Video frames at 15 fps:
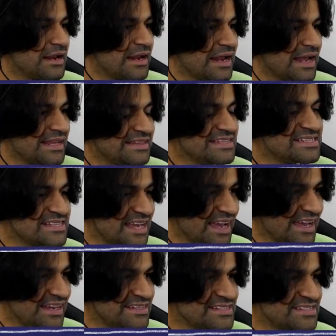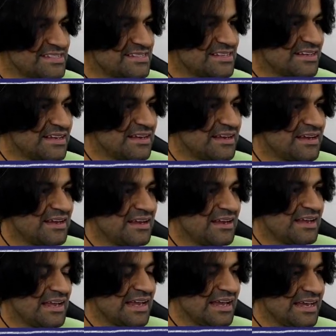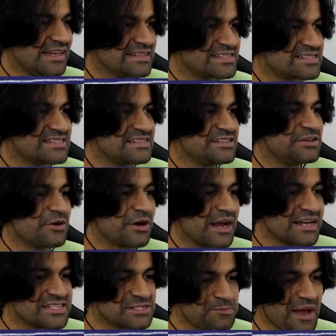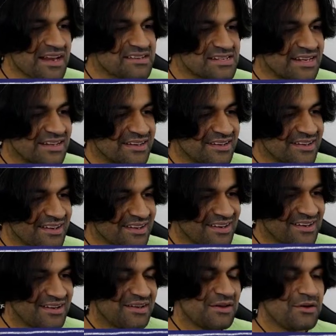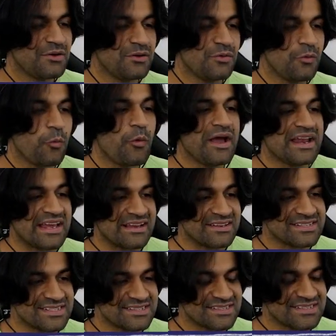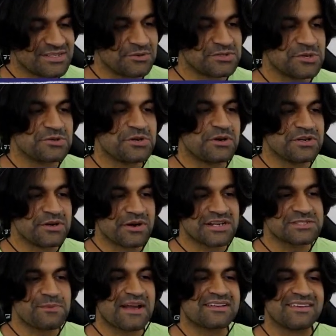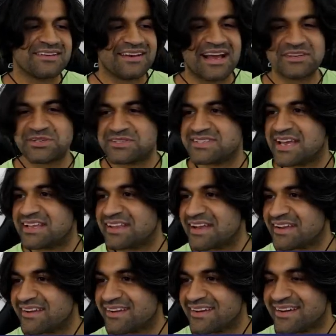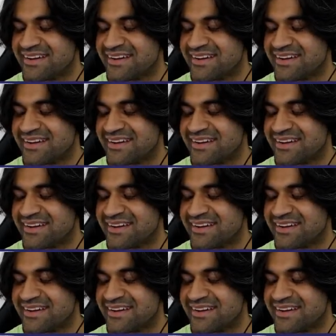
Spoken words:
in this case, it's your expected winnings. So your expected, I should say, like